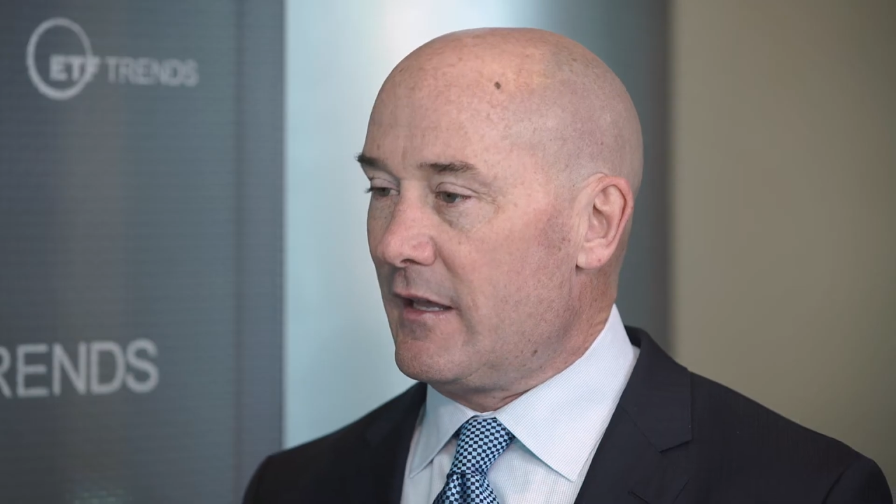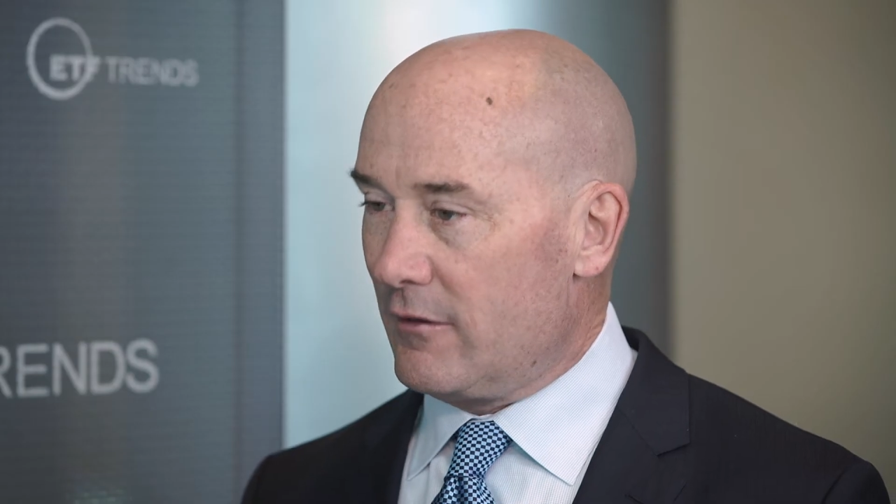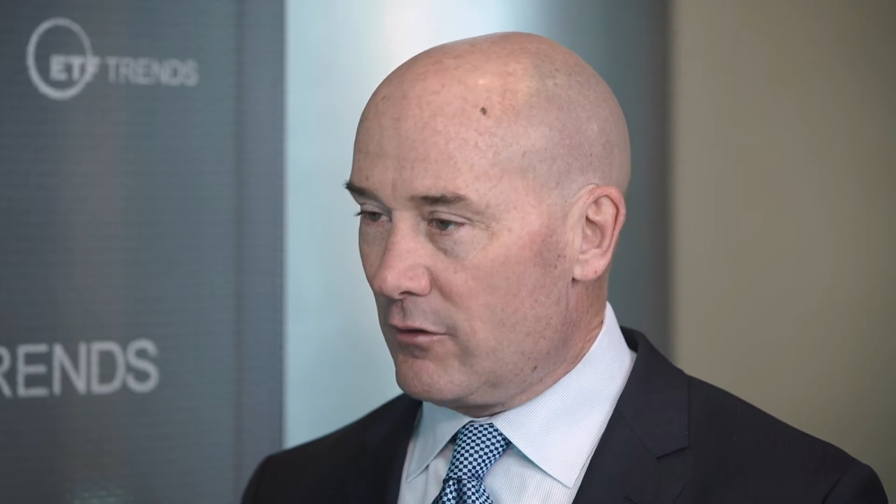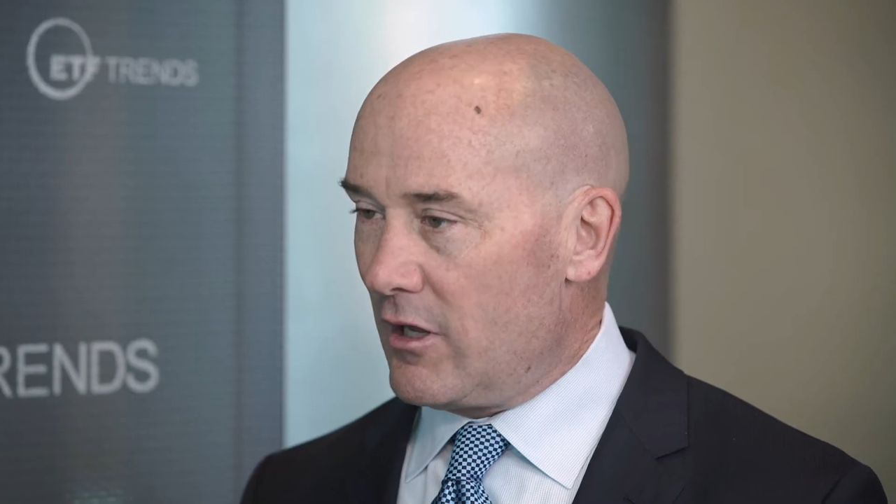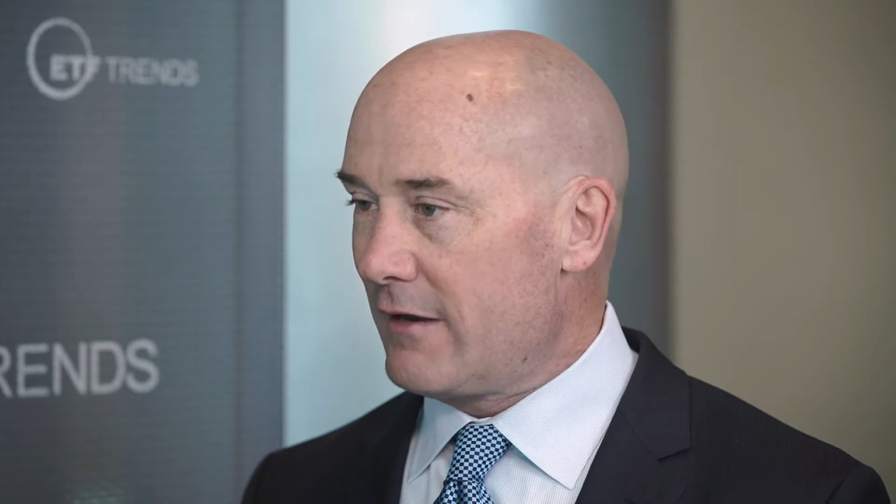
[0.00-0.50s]

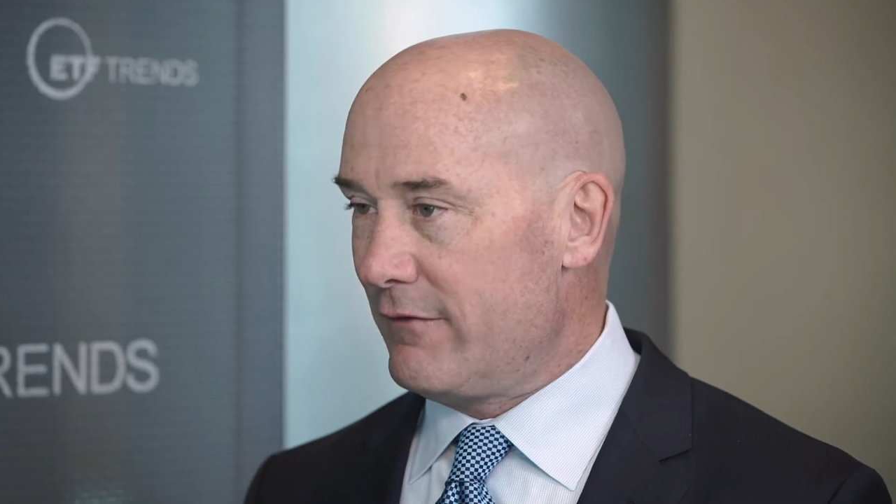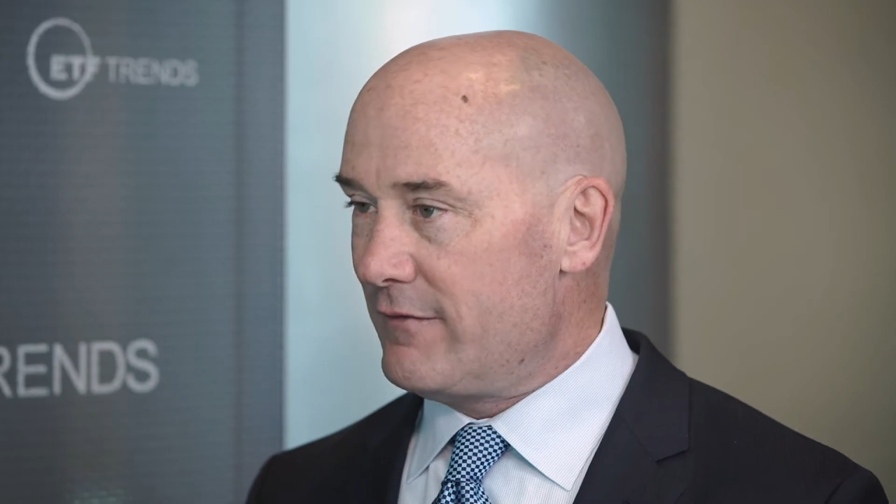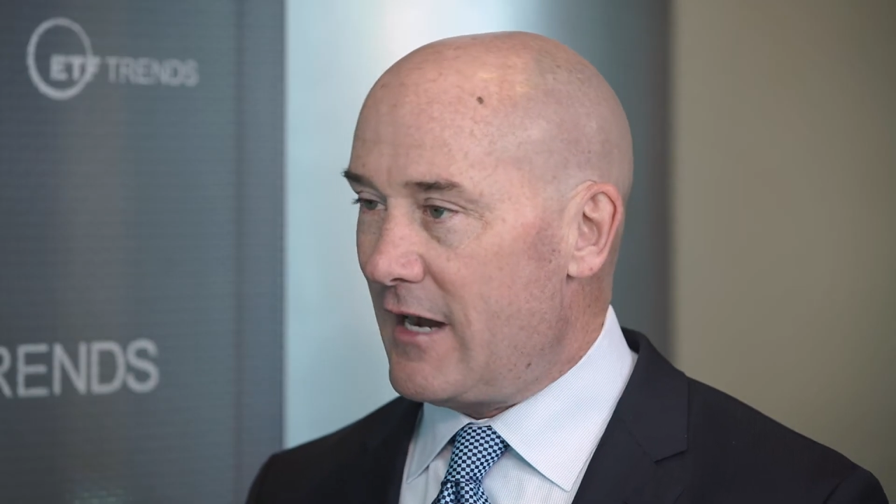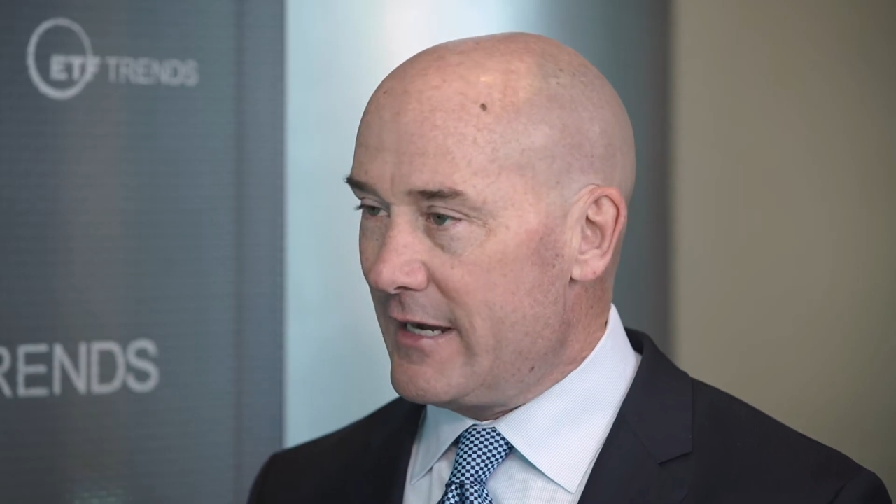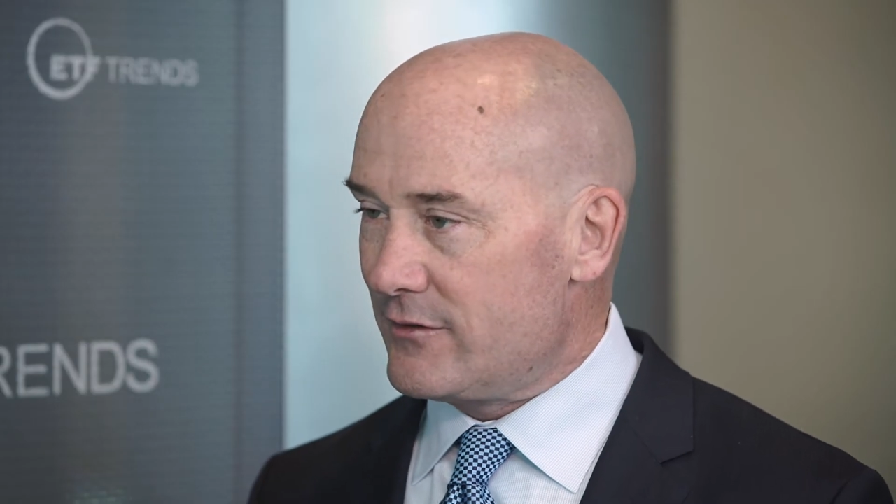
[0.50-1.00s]
There are a lot of
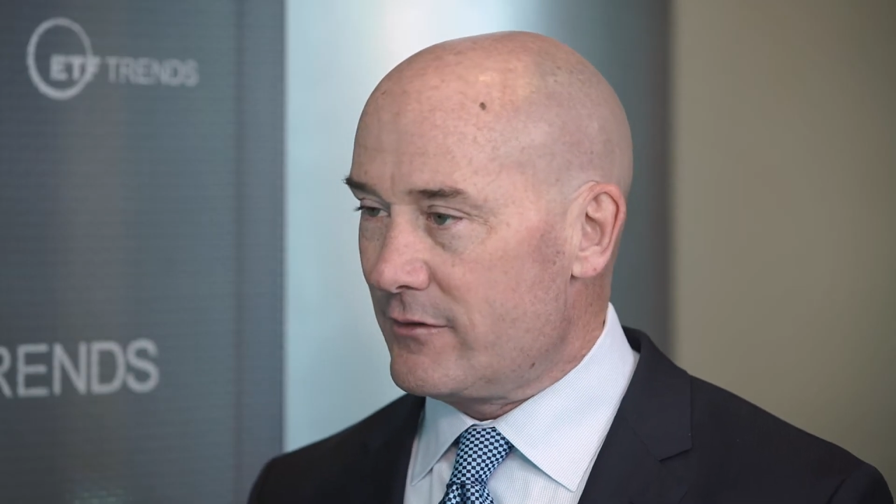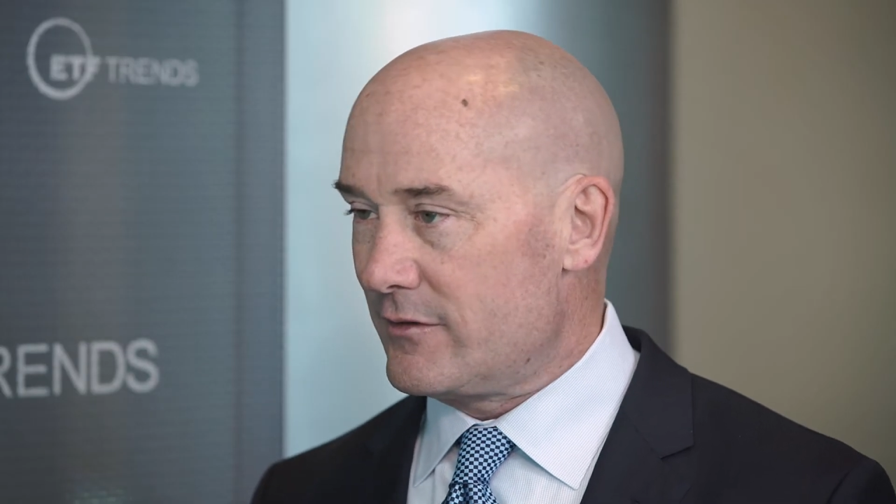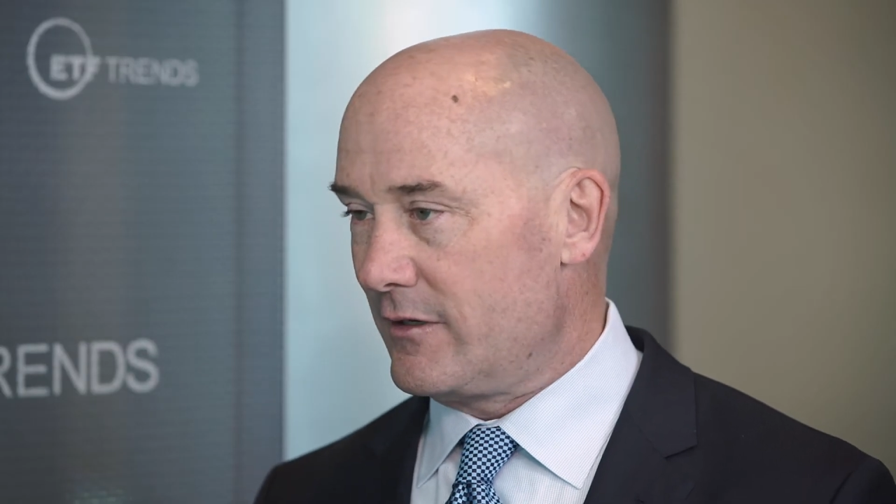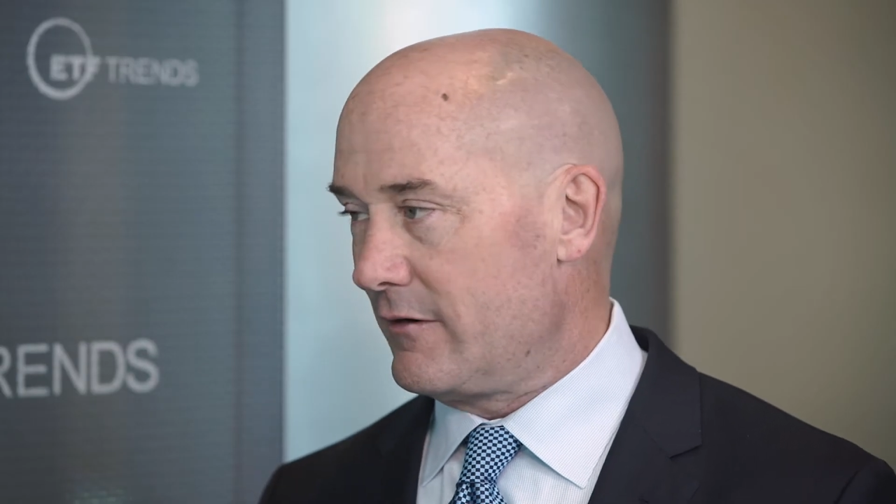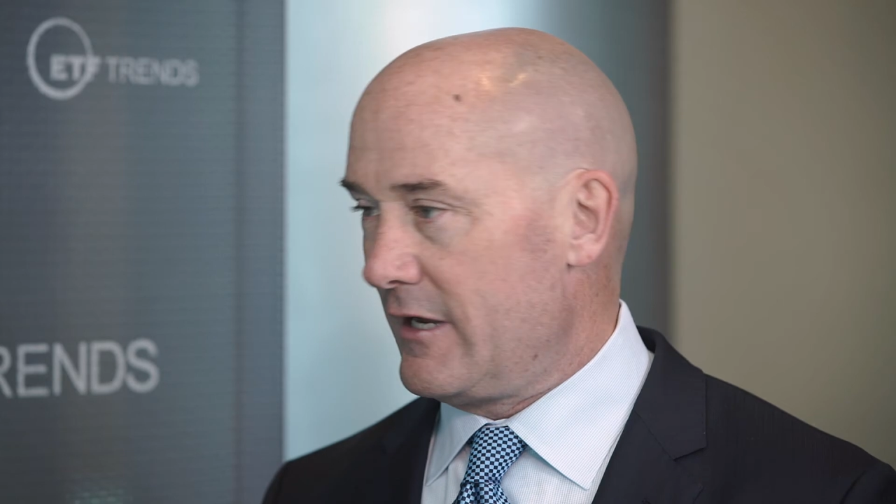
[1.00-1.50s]
advisors that